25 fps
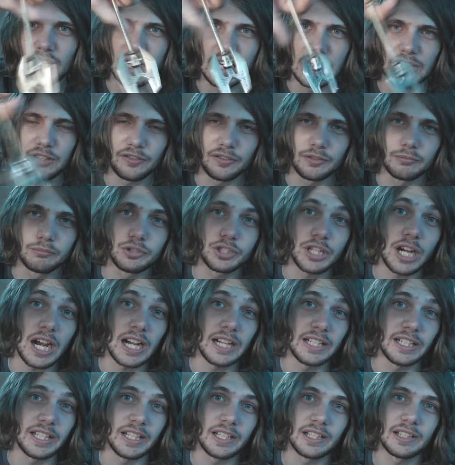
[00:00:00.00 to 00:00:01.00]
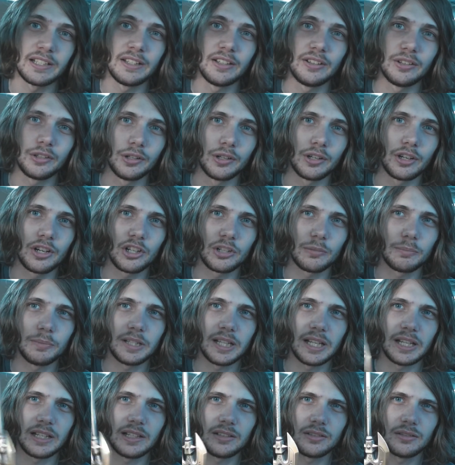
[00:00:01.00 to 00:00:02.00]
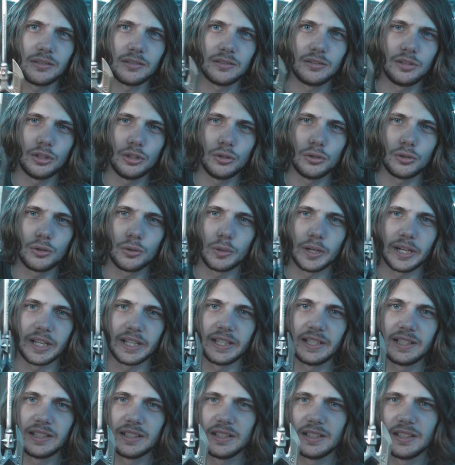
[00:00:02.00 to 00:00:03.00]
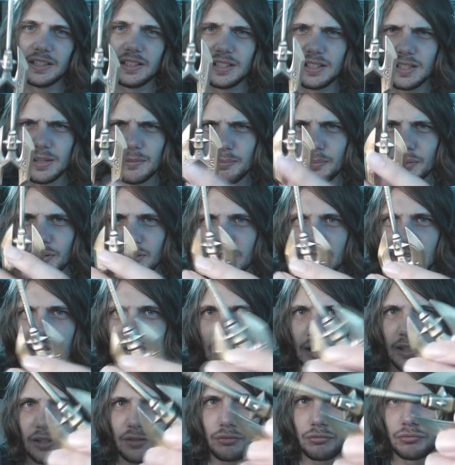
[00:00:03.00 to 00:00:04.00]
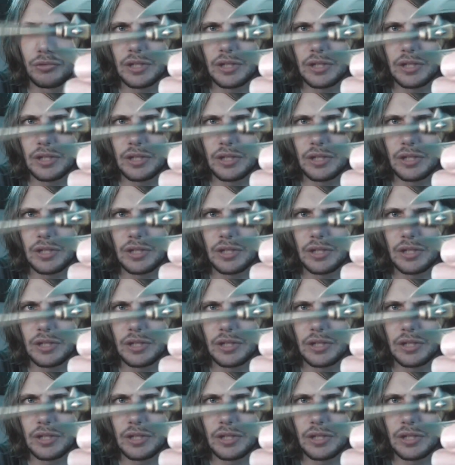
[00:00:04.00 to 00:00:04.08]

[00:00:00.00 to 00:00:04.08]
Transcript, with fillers: It's from China, so it cost me like two quid. But yeah, it's